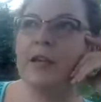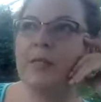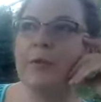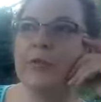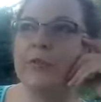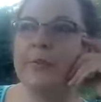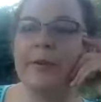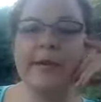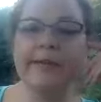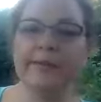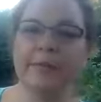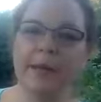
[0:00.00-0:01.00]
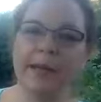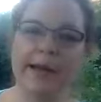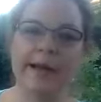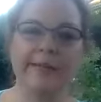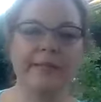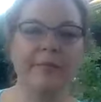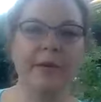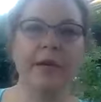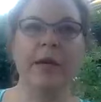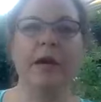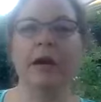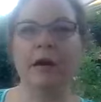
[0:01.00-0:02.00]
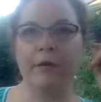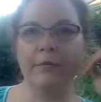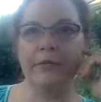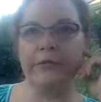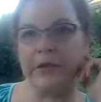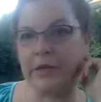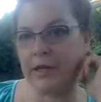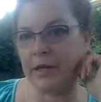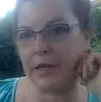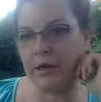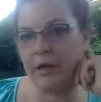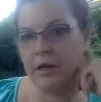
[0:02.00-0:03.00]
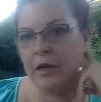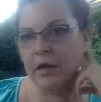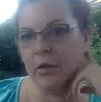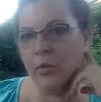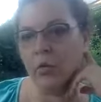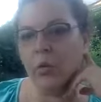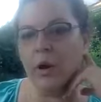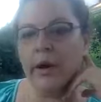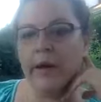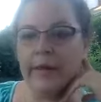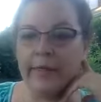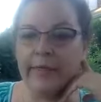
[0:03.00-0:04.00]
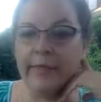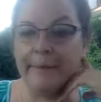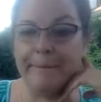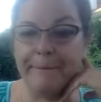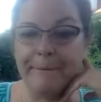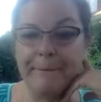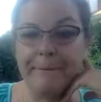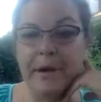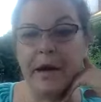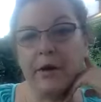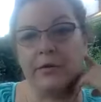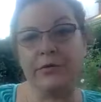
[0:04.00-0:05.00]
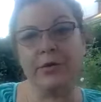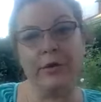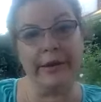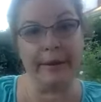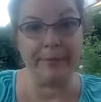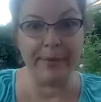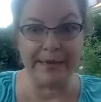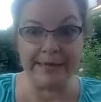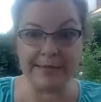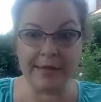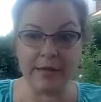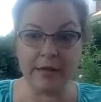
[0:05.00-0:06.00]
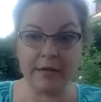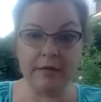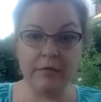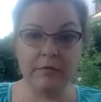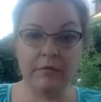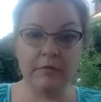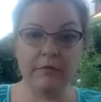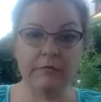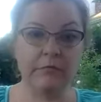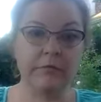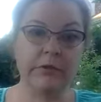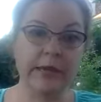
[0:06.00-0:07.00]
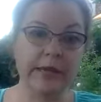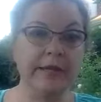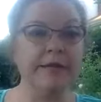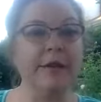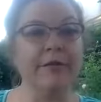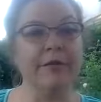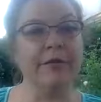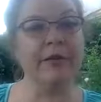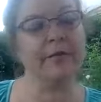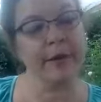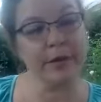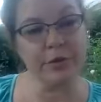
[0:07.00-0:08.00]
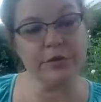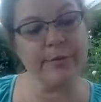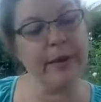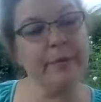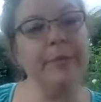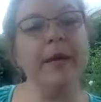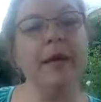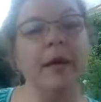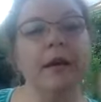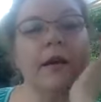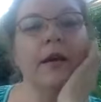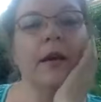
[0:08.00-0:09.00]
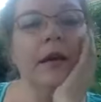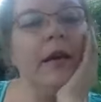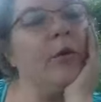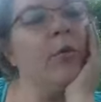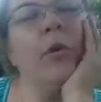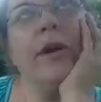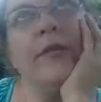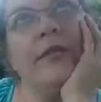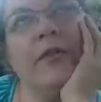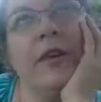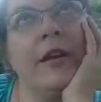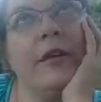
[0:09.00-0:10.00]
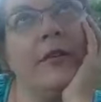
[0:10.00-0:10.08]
mostly because somebody asked me recently what the sort of like basic psychic self-defense measures might be and what even psychic